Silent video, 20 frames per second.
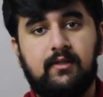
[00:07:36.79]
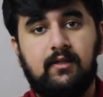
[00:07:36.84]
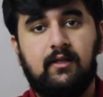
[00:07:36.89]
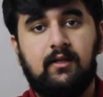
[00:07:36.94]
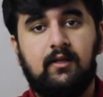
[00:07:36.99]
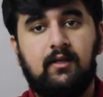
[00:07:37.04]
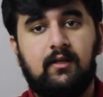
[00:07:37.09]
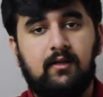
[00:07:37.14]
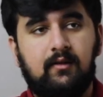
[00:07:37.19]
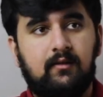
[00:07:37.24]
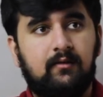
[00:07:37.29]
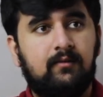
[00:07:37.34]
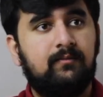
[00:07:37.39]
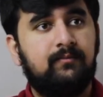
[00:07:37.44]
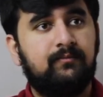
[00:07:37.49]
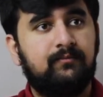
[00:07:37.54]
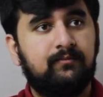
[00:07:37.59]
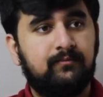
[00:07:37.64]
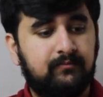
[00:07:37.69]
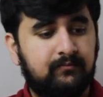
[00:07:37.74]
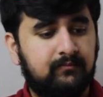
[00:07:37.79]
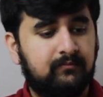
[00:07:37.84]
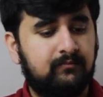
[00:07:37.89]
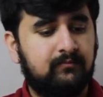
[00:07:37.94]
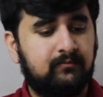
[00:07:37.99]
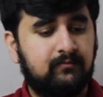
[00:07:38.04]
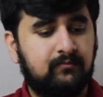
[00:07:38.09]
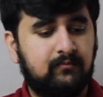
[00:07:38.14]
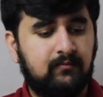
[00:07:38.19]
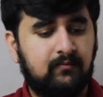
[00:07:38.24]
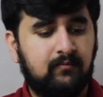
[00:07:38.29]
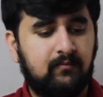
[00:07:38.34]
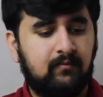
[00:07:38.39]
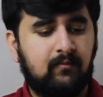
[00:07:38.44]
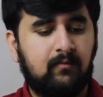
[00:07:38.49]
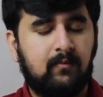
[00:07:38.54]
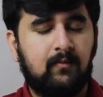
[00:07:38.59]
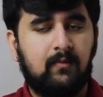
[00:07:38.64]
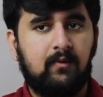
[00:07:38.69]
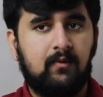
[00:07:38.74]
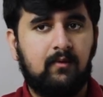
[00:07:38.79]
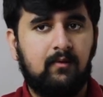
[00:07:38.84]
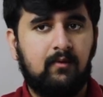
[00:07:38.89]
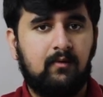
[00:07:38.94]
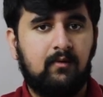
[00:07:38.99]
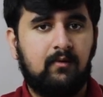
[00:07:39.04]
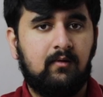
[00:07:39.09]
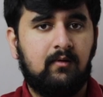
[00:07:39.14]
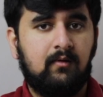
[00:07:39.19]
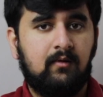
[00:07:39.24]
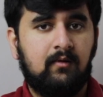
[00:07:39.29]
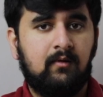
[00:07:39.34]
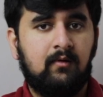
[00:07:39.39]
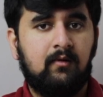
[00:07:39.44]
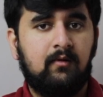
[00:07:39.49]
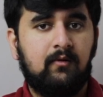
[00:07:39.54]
And third, if you have Iqbal.